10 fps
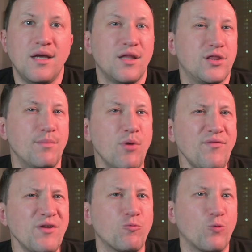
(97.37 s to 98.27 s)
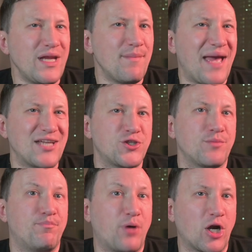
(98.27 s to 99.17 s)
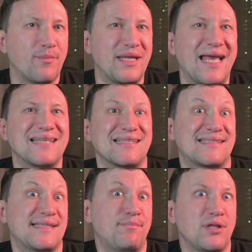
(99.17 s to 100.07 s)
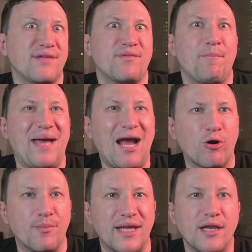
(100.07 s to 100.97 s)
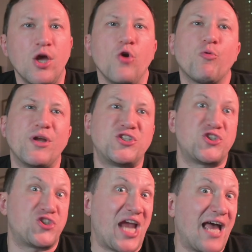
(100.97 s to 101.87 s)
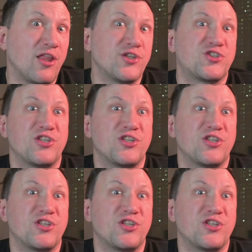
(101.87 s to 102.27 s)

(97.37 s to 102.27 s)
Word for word: the movie reimagined Barbie as a symbol of empowerment, which challenged the